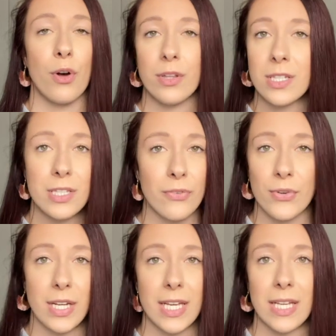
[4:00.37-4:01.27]
these
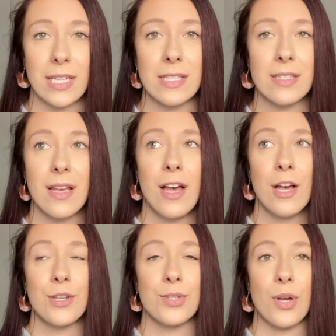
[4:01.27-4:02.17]
different kids.
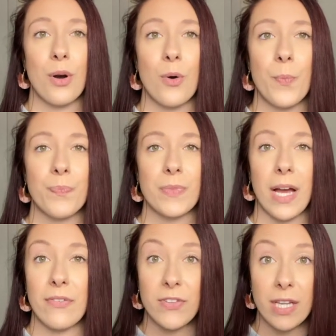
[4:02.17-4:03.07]
So
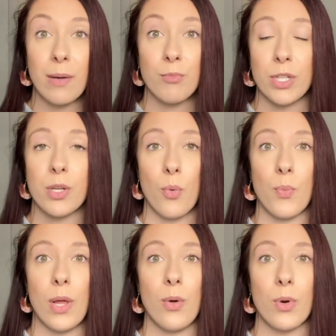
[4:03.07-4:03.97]
I feel like I'm really
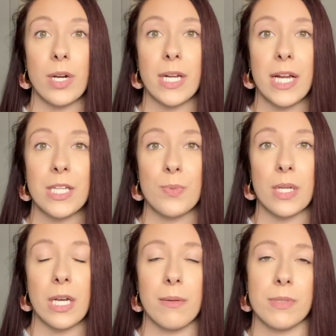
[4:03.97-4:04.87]
well organized when
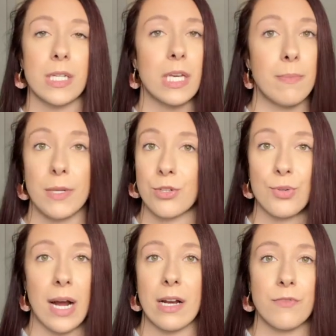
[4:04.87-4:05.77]
it comes to keeping
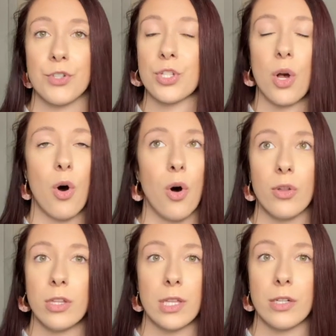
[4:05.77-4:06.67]
track of just all
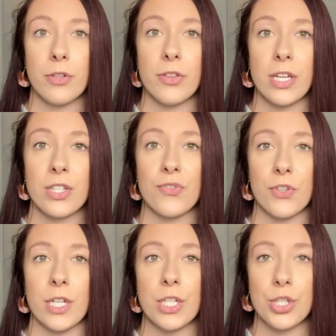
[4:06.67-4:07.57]
the little things for
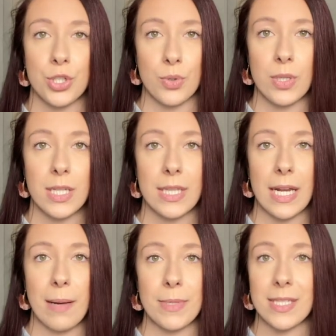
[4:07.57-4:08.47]
each student
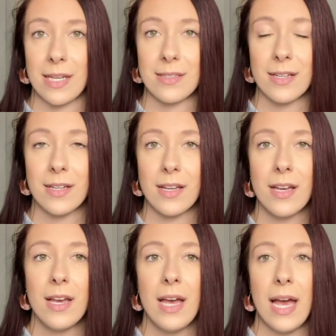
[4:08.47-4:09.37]
that I'm assessing.
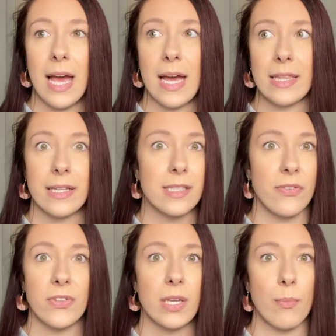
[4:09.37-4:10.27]
And that's
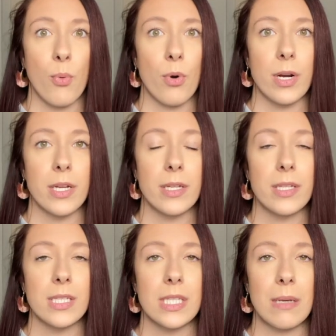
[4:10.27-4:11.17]
definitely
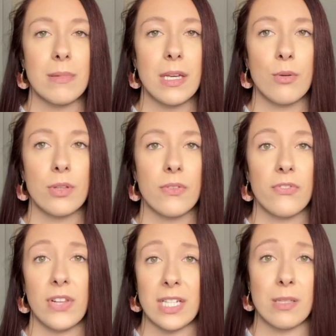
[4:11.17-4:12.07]
important. Same thing
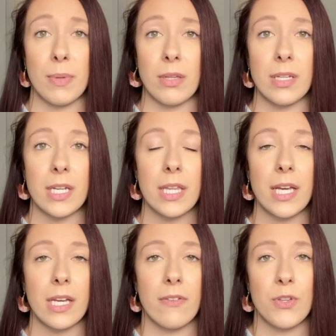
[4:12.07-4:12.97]
with flexibility.
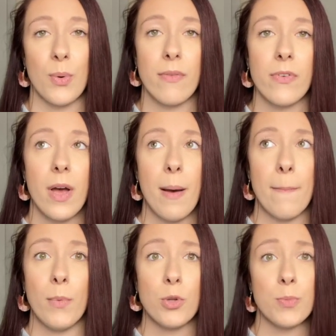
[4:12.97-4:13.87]
Like if you have
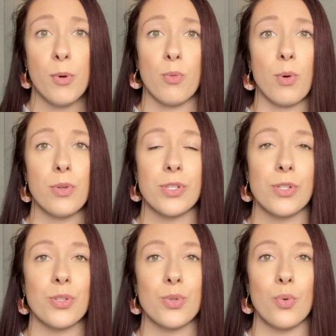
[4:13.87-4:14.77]
multiple roles in
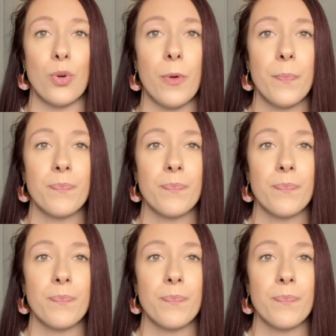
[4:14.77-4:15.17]
a school,